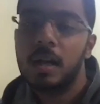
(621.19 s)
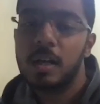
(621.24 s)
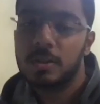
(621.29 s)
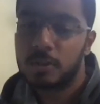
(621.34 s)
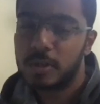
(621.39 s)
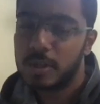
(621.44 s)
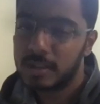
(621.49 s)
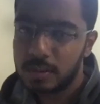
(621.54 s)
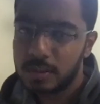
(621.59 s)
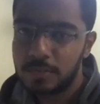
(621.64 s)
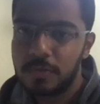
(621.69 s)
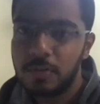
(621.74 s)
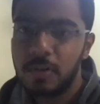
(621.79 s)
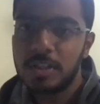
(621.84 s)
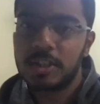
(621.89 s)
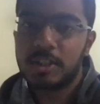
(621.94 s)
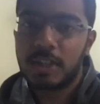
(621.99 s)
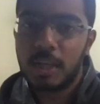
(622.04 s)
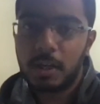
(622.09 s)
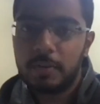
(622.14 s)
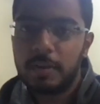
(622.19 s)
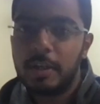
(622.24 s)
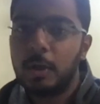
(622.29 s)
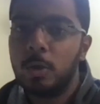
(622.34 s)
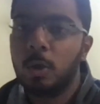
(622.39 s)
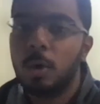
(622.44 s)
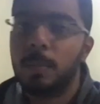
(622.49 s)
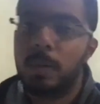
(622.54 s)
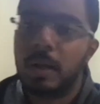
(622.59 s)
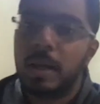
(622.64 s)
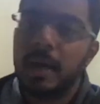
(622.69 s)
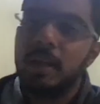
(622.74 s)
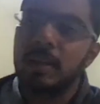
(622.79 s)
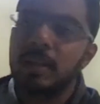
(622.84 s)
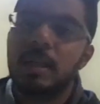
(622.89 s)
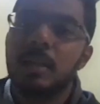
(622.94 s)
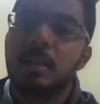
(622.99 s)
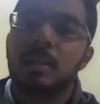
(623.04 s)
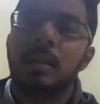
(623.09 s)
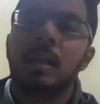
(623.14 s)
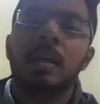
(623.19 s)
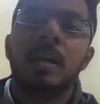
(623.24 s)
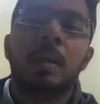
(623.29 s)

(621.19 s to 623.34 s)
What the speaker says: So that's the first check we need to apply, that the